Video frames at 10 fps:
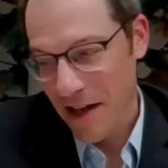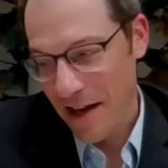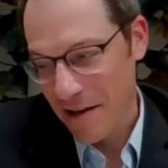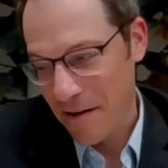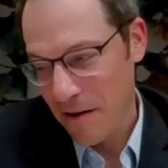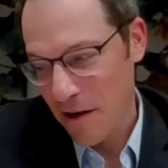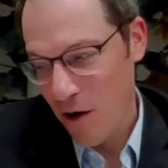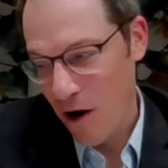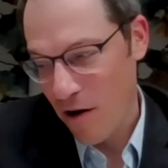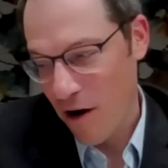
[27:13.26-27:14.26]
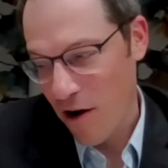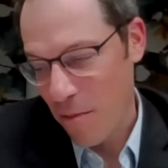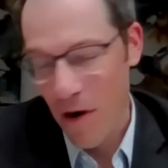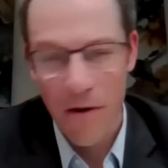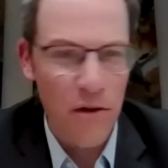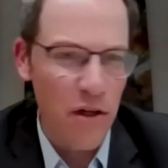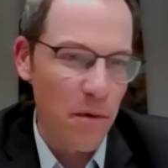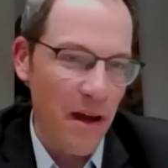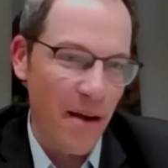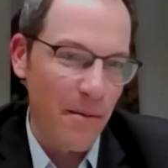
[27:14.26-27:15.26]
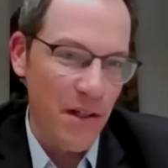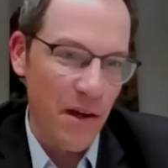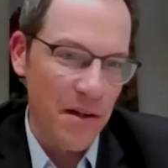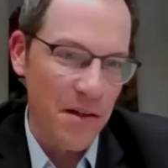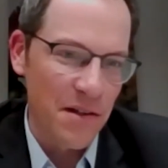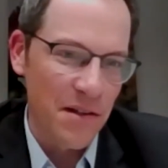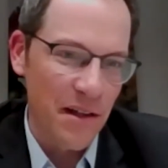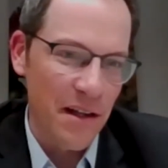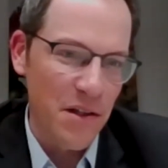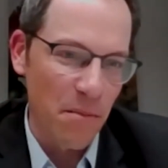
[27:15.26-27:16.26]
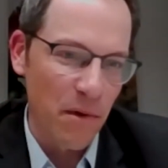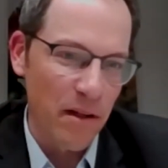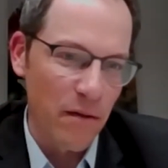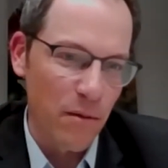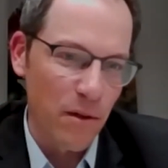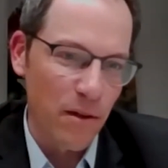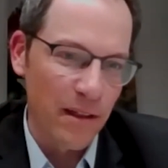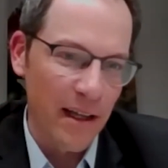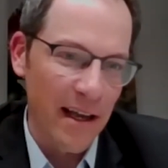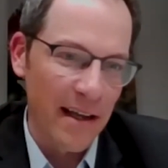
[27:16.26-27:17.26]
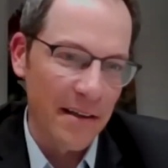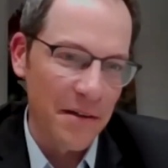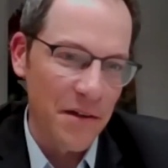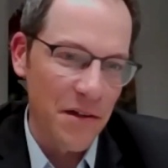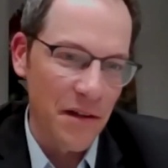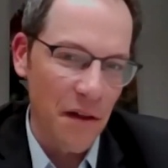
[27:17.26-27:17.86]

is that, our partnership with Amazon is unbelievable. And